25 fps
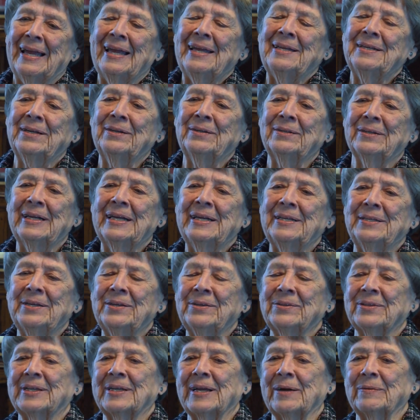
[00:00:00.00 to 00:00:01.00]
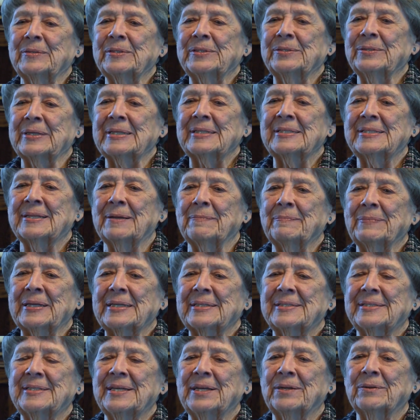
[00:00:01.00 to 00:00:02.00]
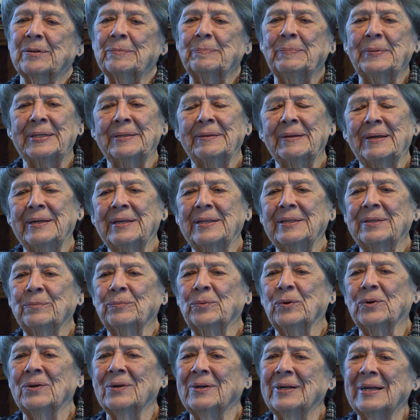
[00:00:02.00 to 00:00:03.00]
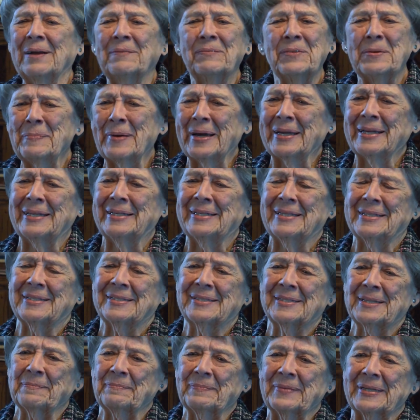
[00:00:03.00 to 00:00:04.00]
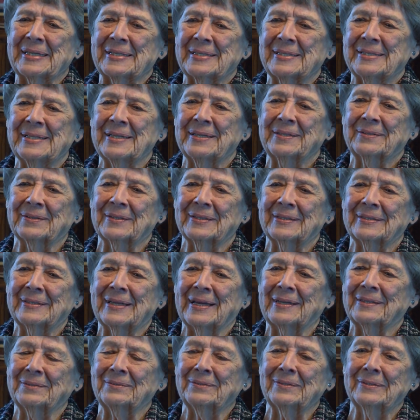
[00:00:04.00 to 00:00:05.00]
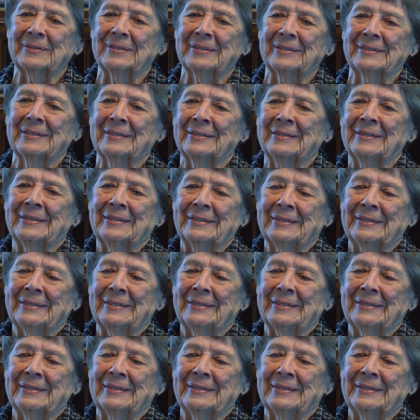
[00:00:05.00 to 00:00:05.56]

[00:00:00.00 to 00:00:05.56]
he knew he knew that I was doing something secret, but in the war, everybody did something secret. That old